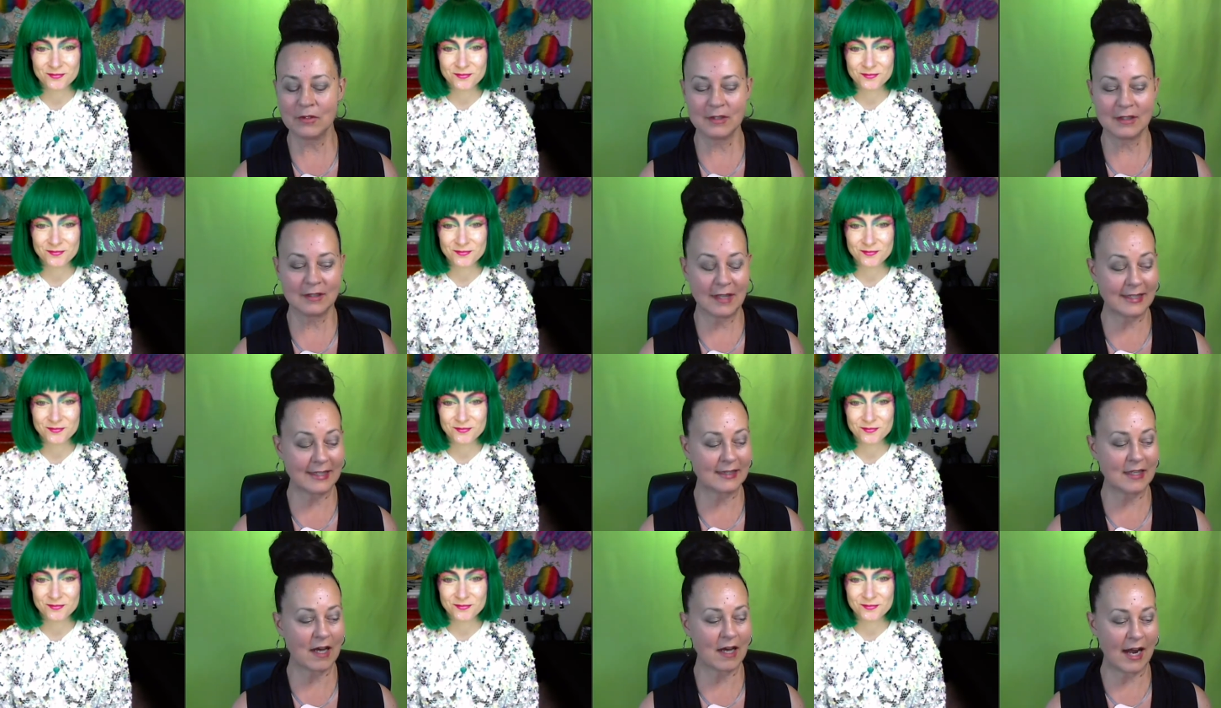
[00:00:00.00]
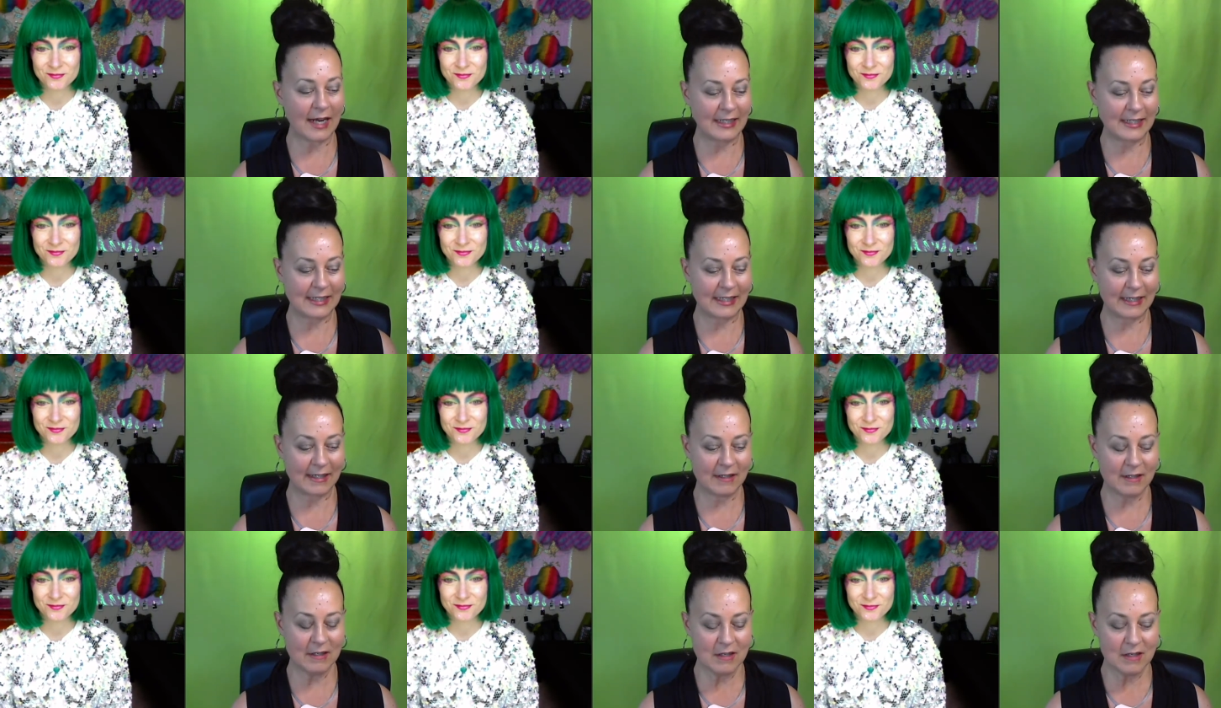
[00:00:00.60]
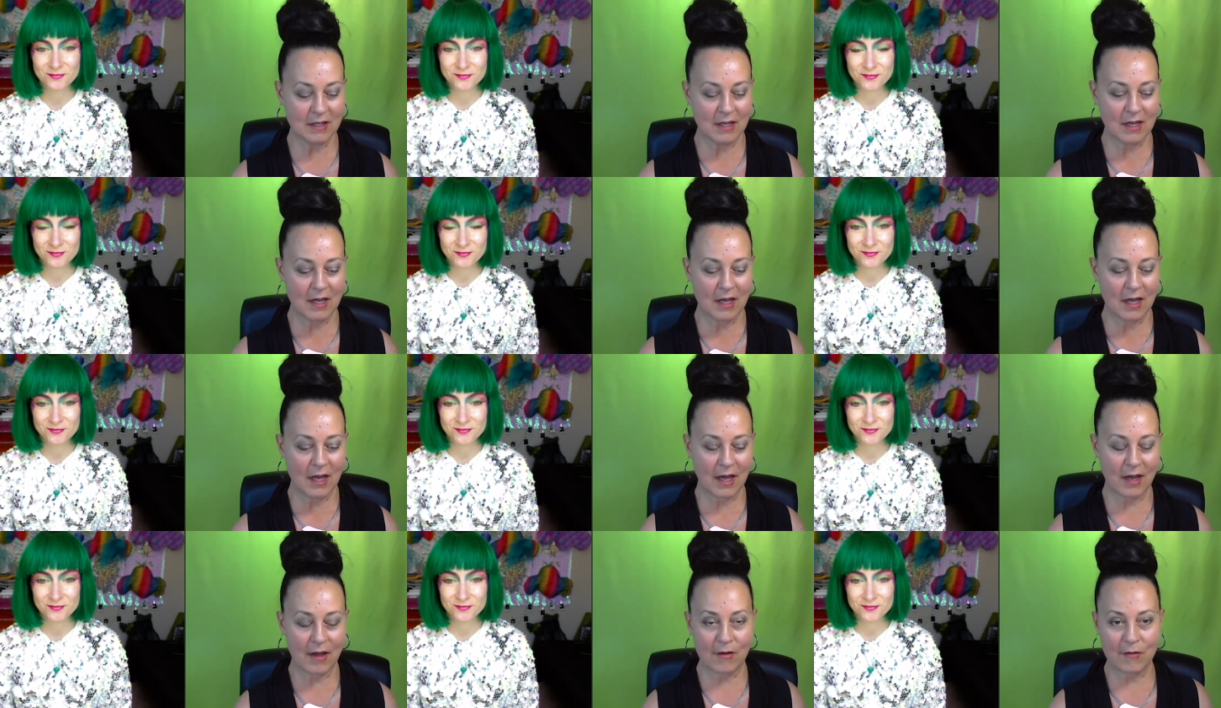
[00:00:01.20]
Speaker 1: really like the idea
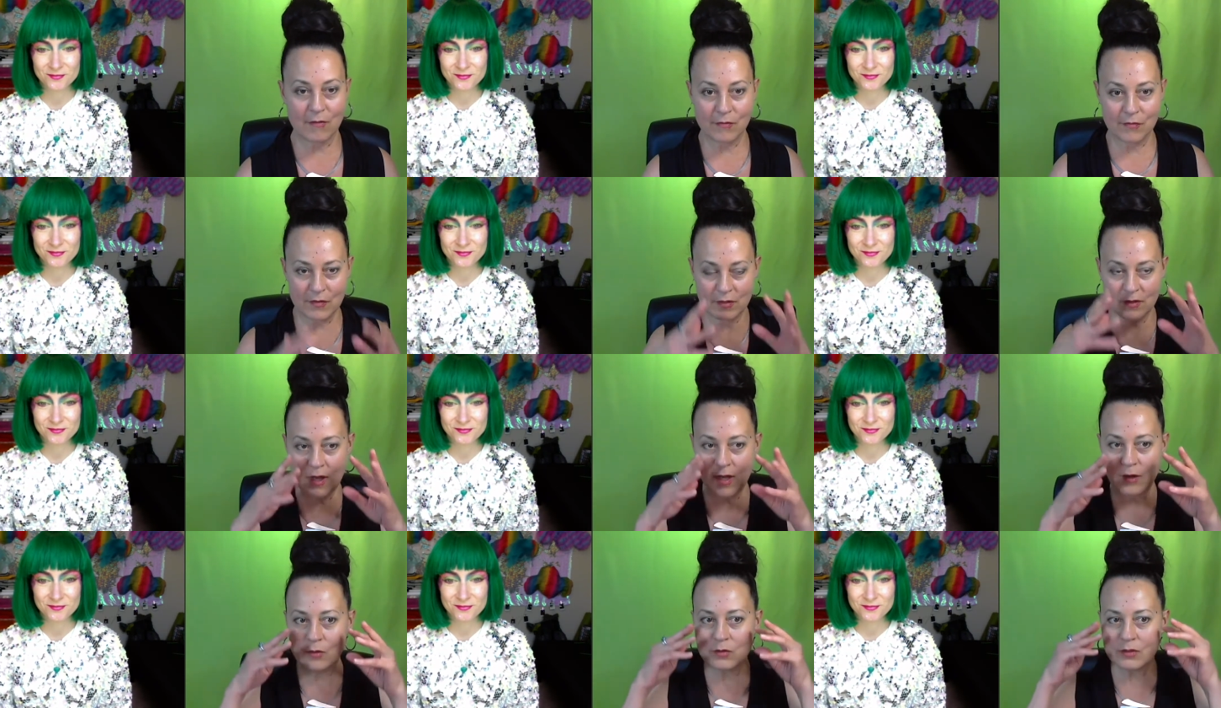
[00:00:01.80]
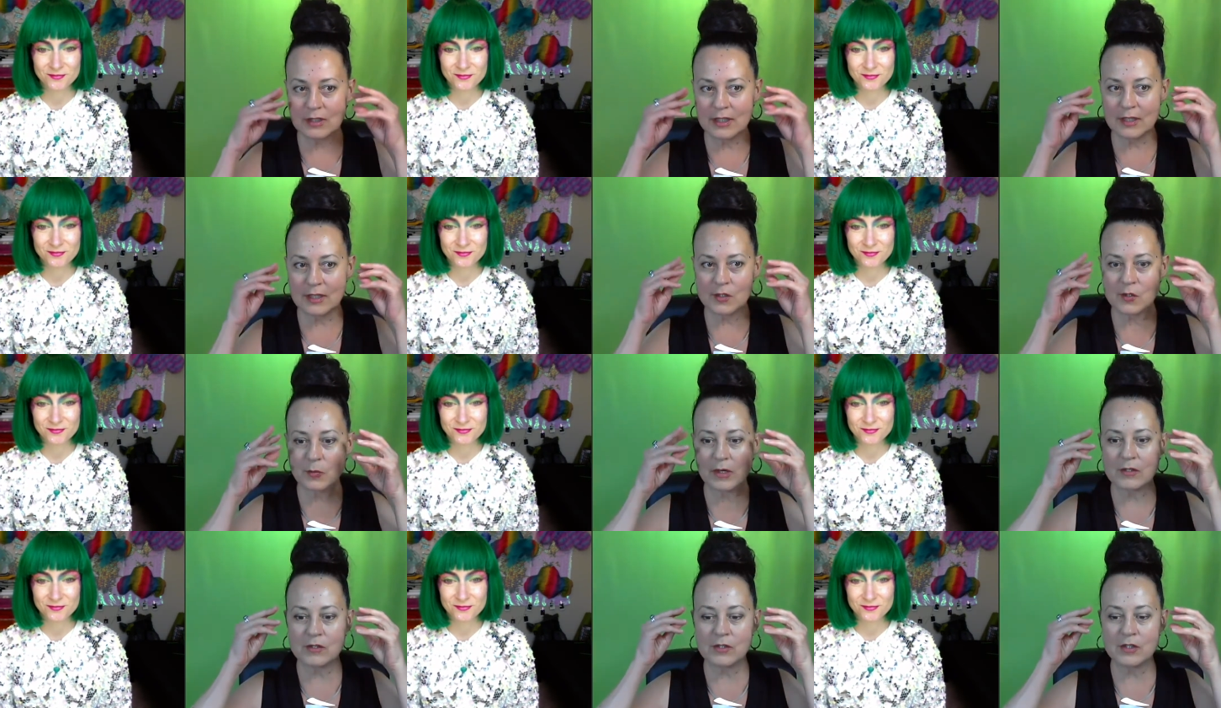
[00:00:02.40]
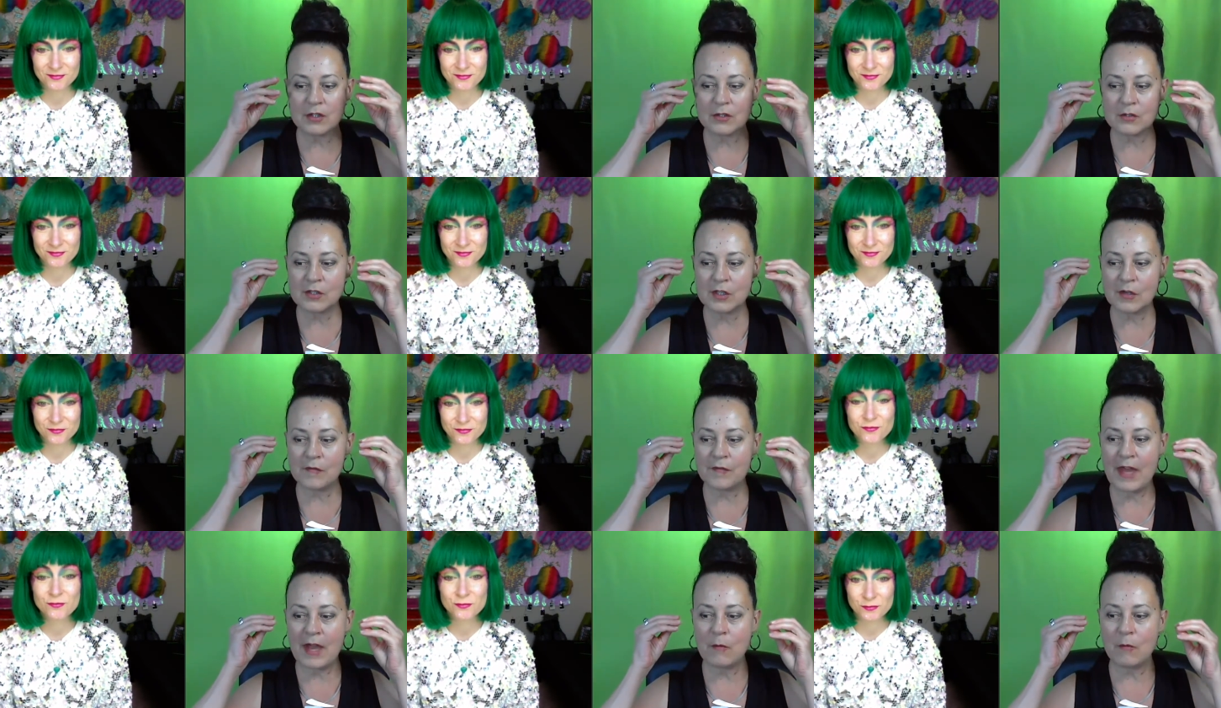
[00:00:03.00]
of not only expressing
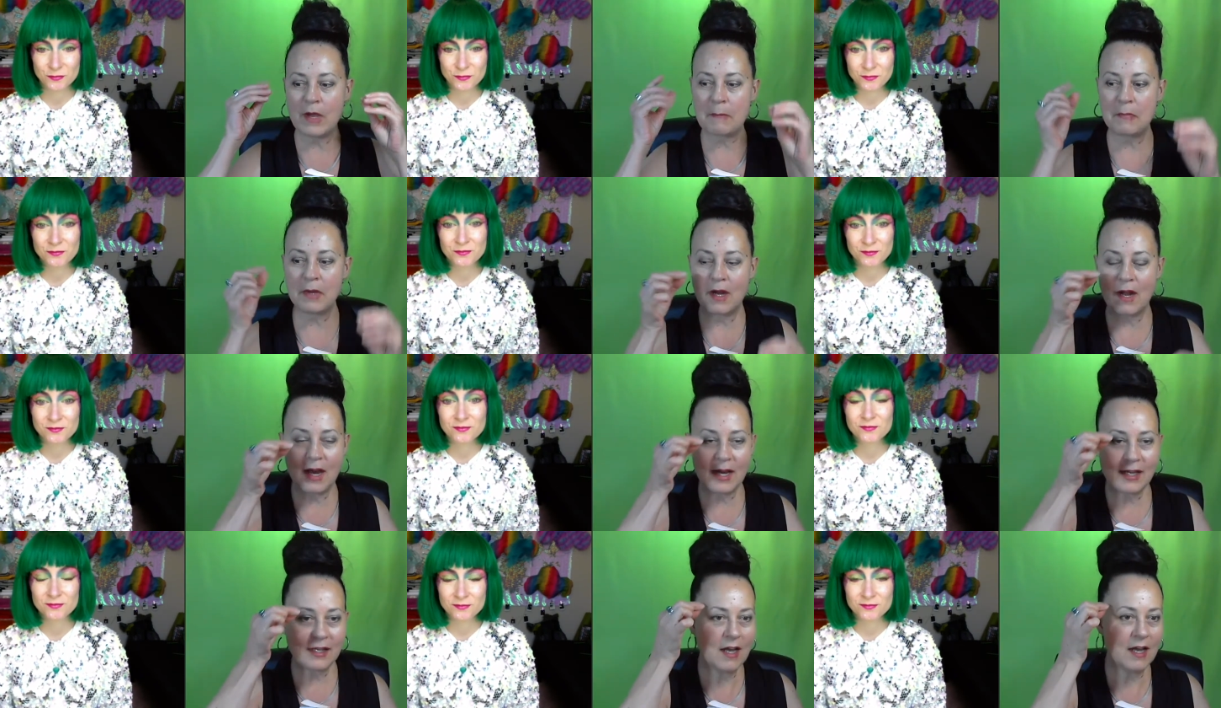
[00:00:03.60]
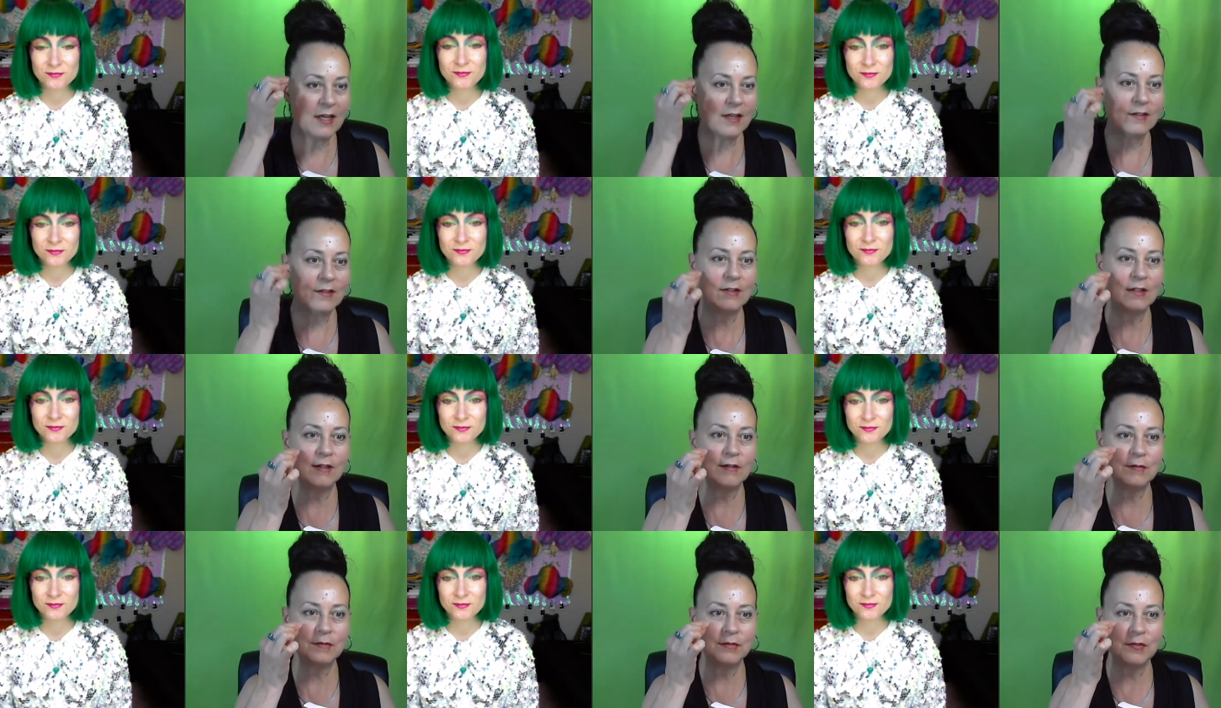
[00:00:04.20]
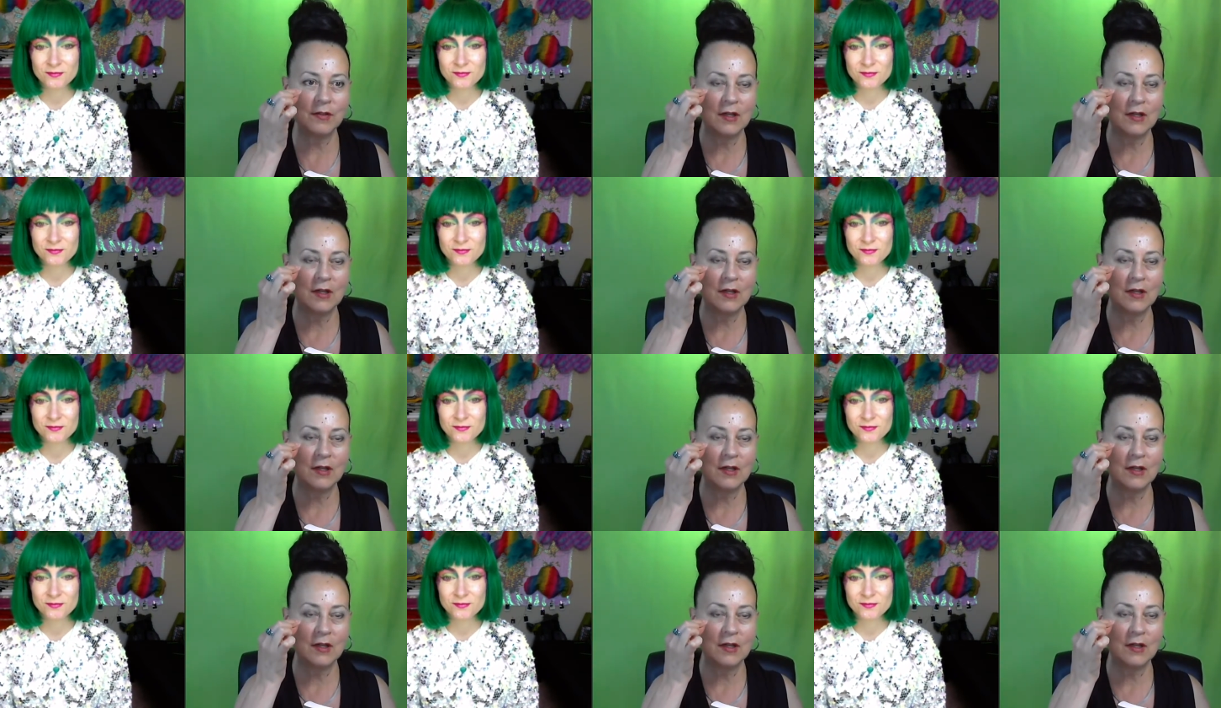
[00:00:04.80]
yourself that way, but I kind of love